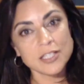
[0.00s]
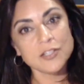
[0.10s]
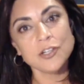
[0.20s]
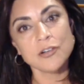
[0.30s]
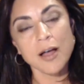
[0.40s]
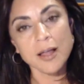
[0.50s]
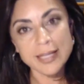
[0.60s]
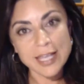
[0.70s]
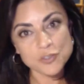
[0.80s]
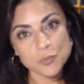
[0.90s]
senior
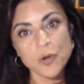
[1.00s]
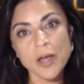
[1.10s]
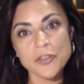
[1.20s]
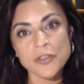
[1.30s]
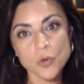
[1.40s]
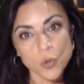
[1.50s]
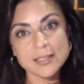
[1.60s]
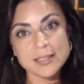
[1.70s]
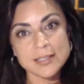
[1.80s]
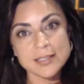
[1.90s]
Aliyev's brother
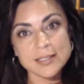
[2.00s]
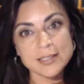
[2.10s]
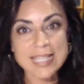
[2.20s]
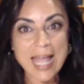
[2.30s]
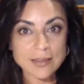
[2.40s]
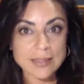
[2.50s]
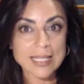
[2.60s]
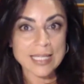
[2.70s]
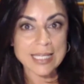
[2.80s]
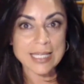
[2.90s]
hooked with his debt
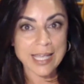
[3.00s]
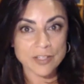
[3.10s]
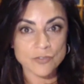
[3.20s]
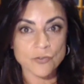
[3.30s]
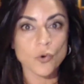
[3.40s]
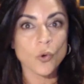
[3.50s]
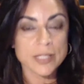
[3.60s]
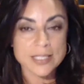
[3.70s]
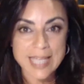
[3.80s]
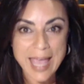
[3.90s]
that he carried for
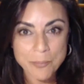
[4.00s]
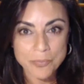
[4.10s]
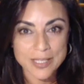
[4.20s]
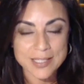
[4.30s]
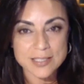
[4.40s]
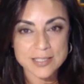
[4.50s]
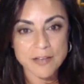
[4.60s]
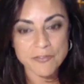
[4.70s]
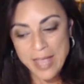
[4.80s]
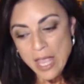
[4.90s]
all his gambling
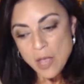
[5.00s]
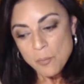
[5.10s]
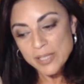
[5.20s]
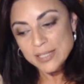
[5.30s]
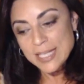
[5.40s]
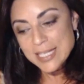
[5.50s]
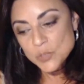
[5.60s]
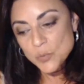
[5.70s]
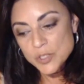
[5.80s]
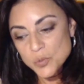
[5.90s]
stuff. But
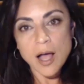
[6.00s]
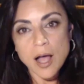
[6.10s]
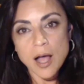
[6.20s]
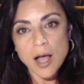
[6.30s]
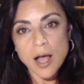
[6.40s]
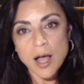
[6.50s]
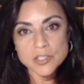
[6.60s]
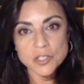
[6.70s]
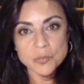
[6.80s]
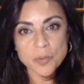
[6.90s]
this was when
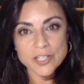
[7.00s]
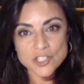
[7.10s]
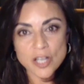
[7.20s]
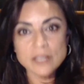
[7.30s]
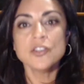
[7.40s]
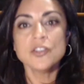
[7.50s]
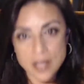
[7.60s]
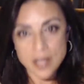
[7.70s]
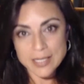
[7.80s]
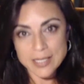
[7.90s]
Azerbaijan
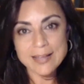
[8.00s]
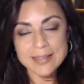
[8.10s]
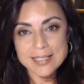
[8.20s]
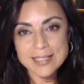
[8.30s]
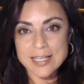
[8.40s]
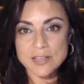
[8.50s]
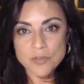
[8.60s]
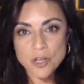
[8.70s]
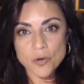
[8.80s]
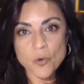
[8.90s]
nodded and they said,
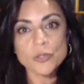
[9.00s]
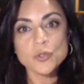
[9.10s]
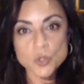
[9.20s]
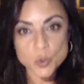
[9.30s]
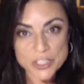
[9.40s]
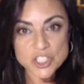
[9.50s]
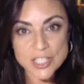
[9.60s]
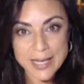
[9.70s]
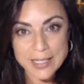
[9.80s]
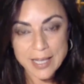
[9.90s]
we are going to switch
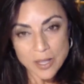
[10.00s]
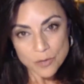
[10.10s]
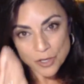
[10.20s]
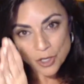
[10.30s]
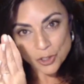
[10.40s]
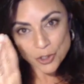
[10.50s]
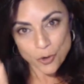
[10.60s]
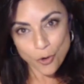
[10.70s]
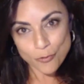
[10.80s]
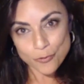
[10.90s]
side. We're going to
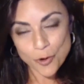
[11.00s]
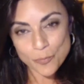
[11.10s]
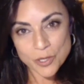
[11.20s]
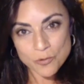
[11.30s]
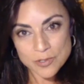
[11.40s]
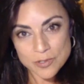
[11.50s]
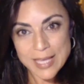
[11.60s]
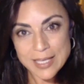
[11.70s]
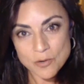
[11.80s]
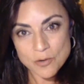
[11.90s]
go from the
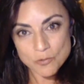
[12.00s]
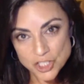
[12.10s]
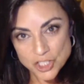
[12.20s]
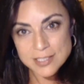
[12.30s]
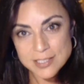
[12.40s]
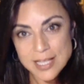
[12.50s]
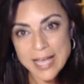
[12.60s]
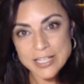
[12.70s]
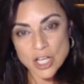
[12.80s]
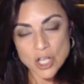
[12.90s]
taking Russian
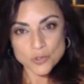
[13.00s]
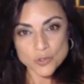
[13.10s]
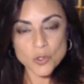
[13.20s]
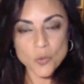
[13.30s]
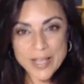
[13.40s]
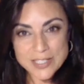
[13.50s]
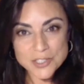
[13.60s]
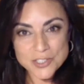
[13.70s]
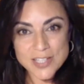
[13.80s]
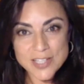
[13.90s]
side to the
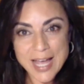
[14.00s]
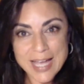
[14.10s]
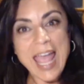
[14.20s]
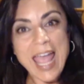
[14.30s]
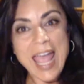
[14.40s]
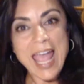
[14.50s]
Western side.